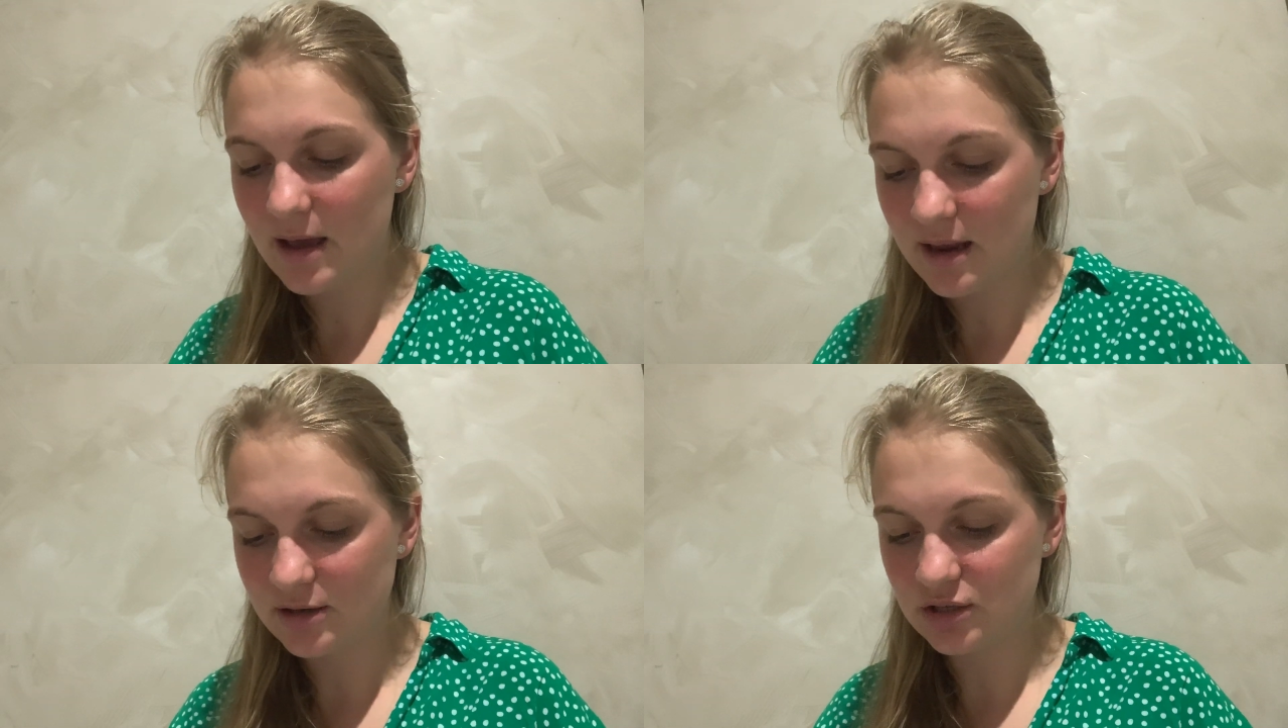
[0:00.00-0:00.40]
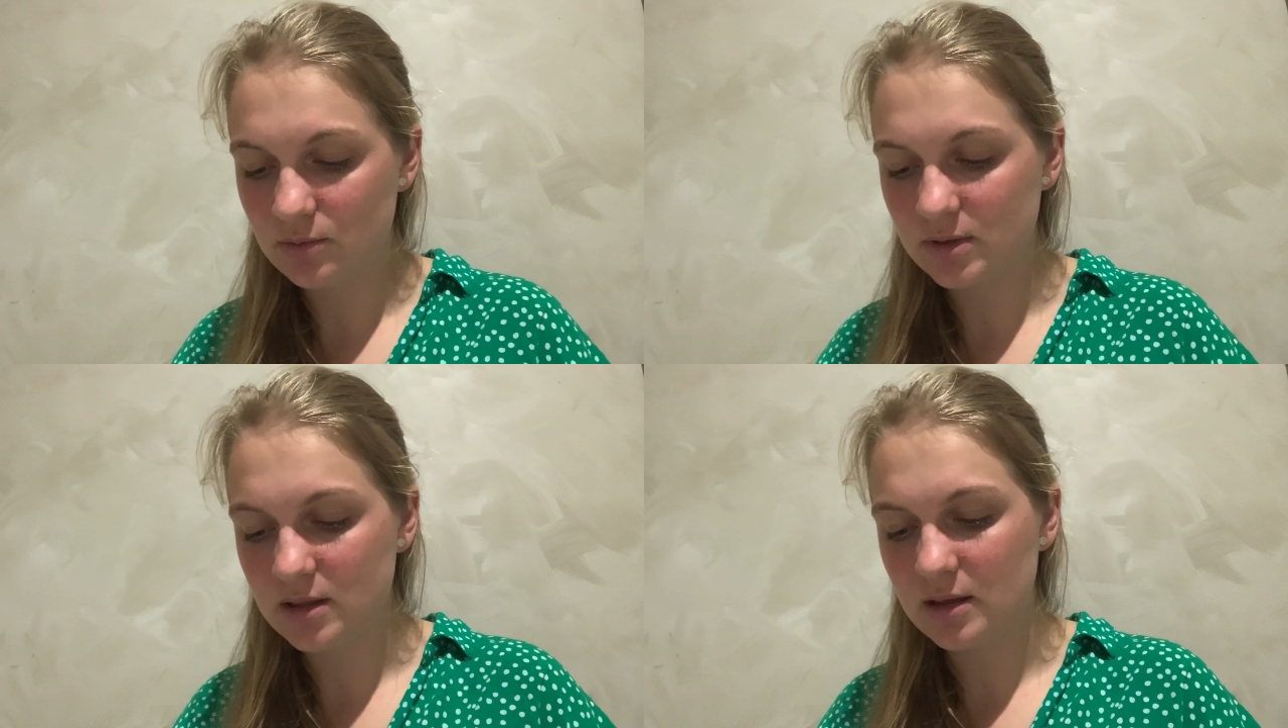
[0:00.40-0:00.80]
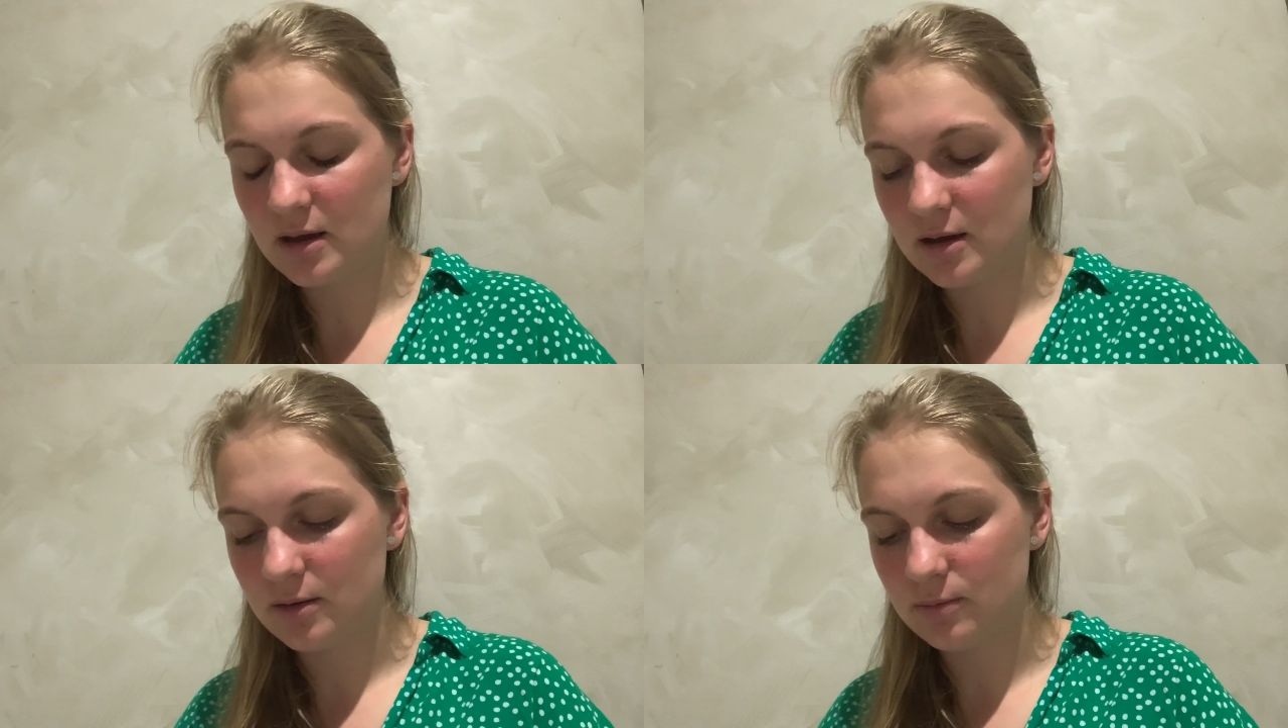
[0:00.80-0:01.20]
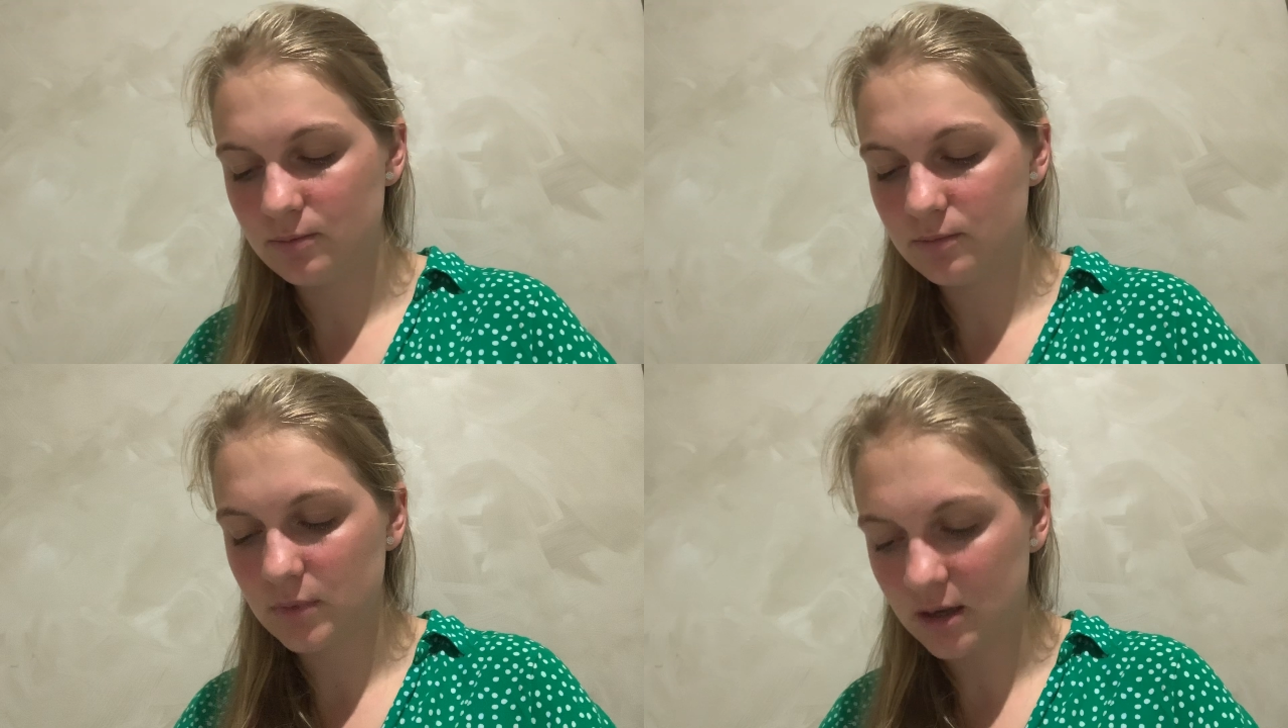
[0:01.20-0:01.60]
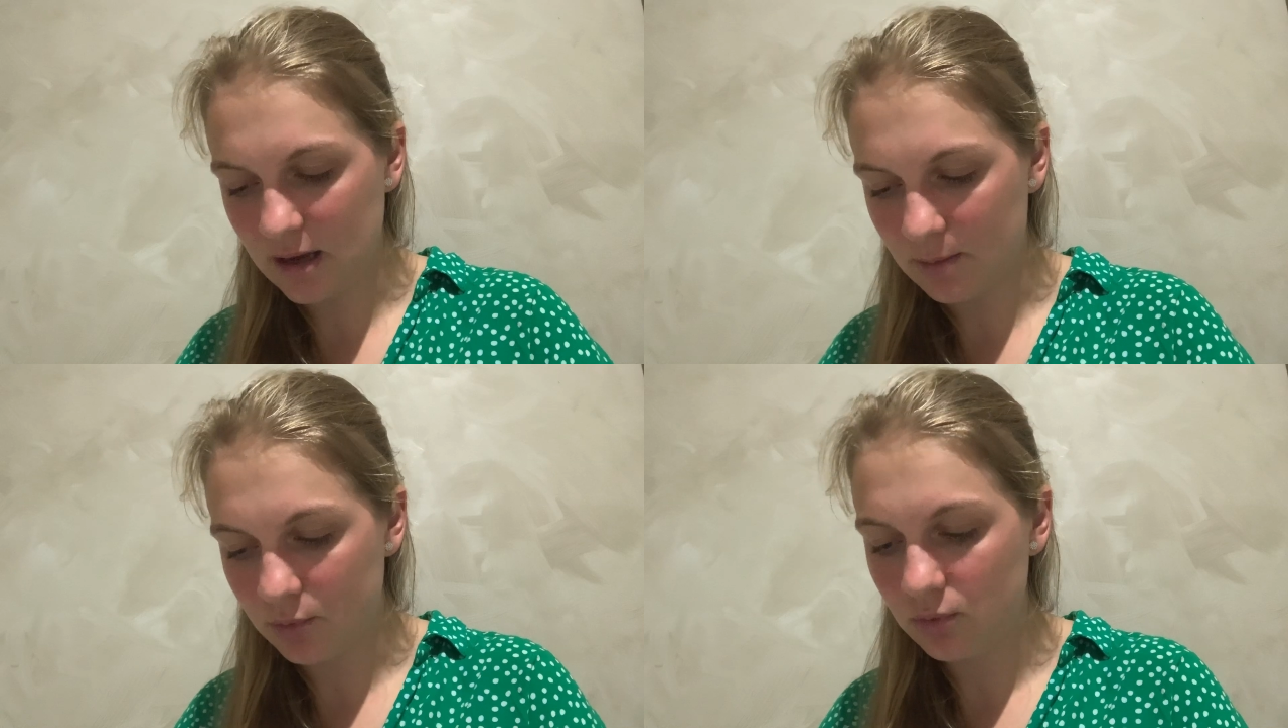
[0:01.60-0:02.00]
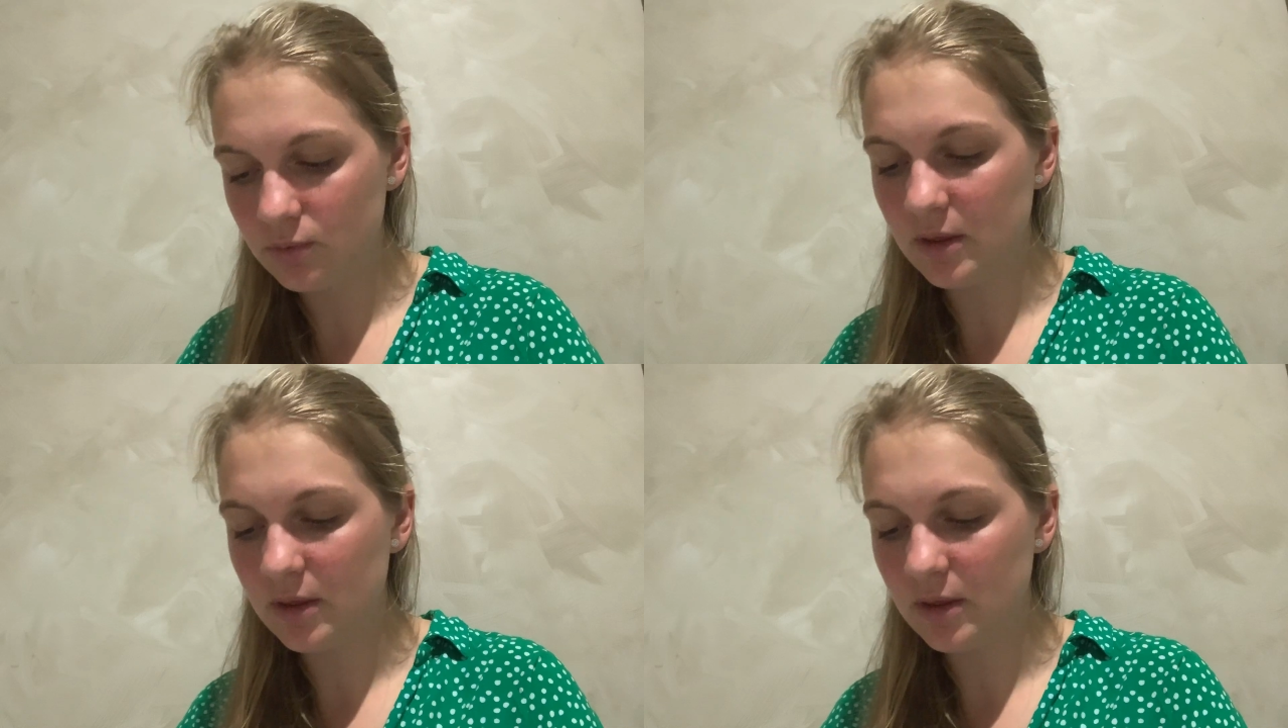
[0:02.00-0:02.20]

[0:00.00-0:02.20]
Had a chat with a couple.